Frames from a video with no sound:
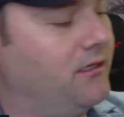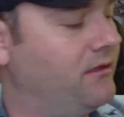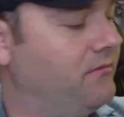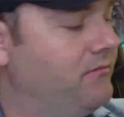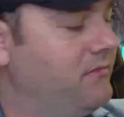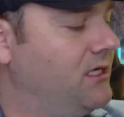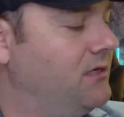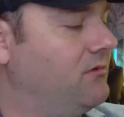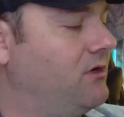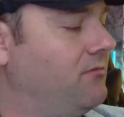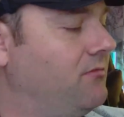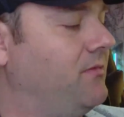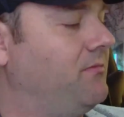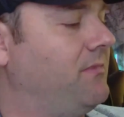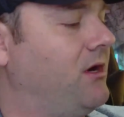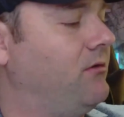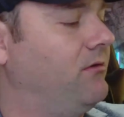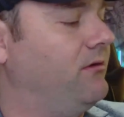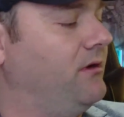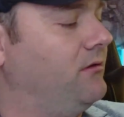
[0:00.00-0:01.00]
minimum
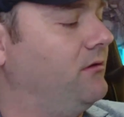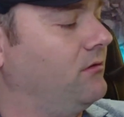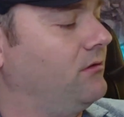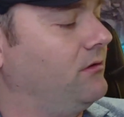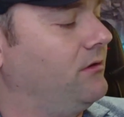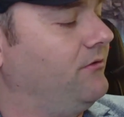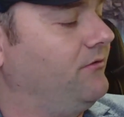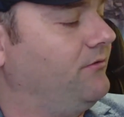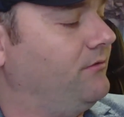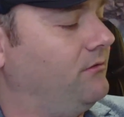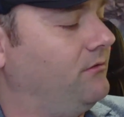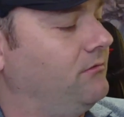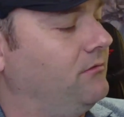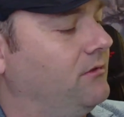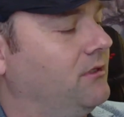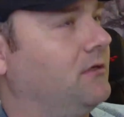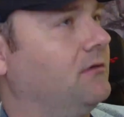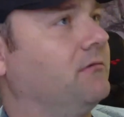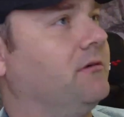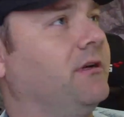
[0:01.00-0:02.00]
amount in order to
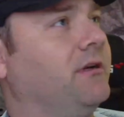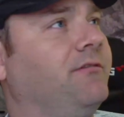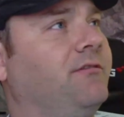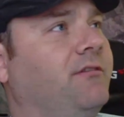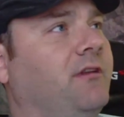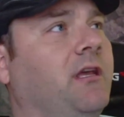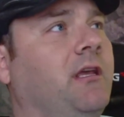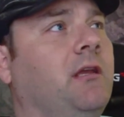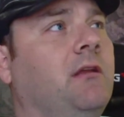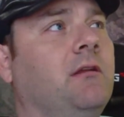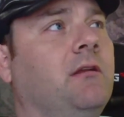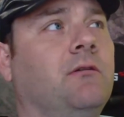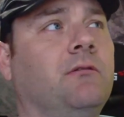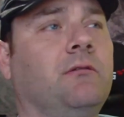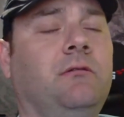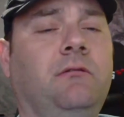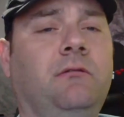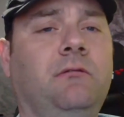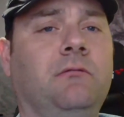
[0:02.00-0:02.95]
run a staking node.